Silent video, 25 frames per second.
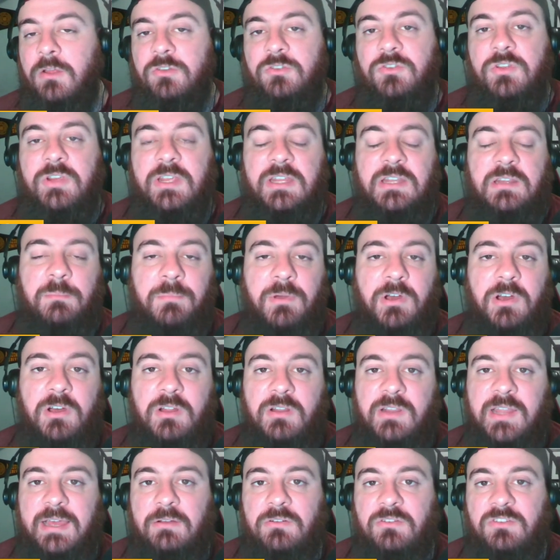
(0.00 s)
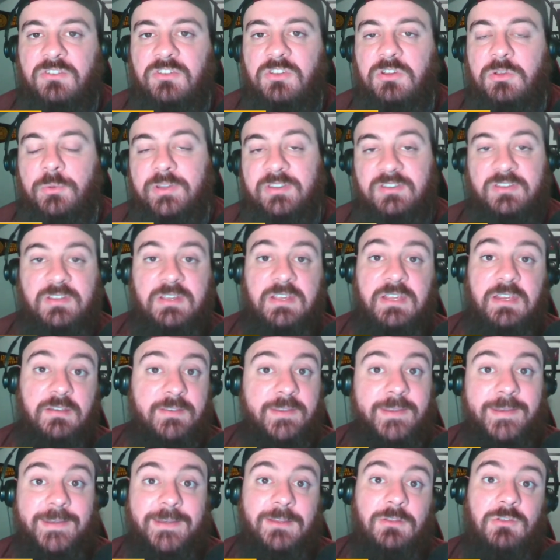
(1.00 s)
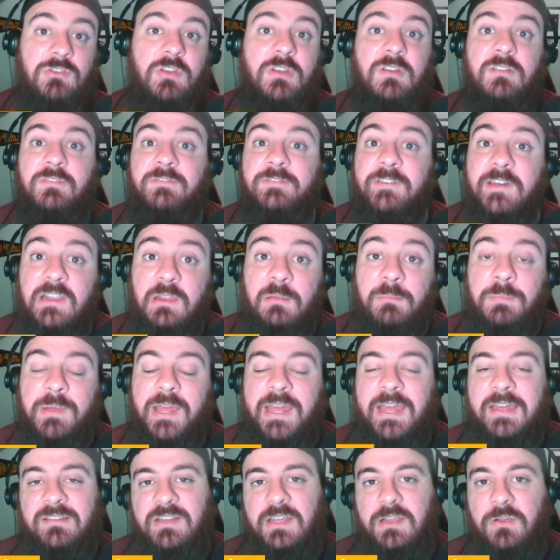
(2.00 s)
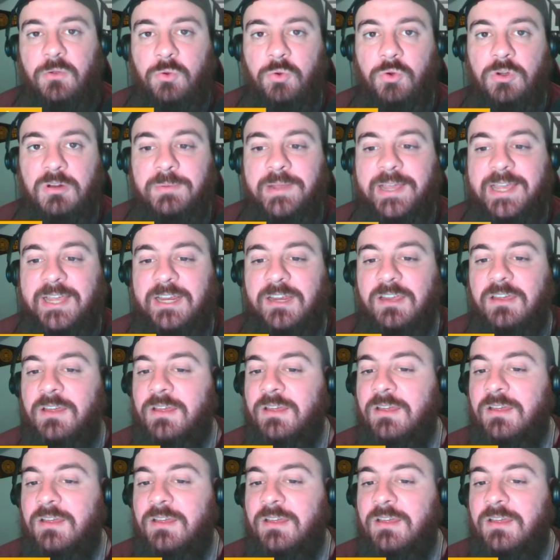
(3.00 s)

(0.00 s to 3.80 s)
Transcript: to get the ball out to as he continues to develop as a quarterback.